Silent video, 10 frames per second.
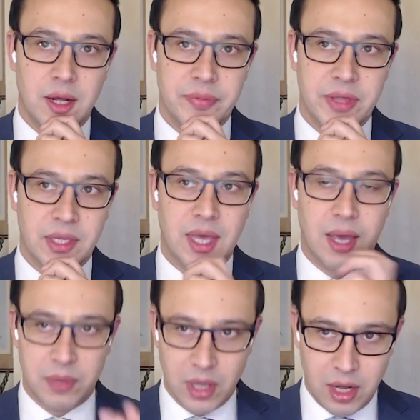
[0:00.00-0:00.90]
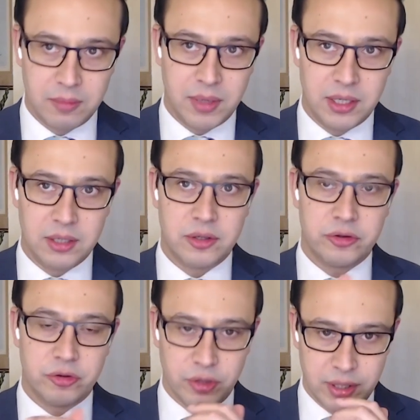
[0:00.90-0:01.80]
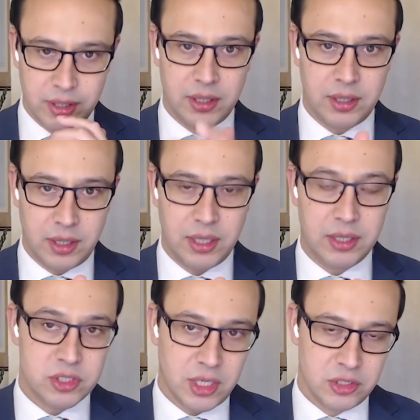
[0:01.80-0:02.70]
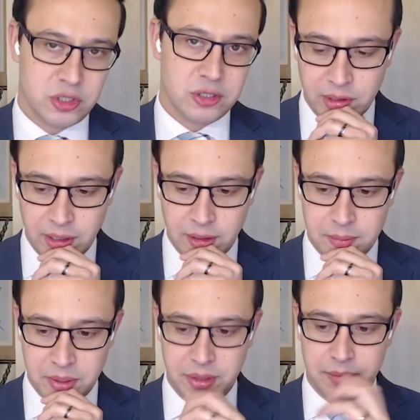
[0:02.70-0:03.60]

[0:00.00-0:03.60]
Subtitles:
that can be automated through intelligent use of AI.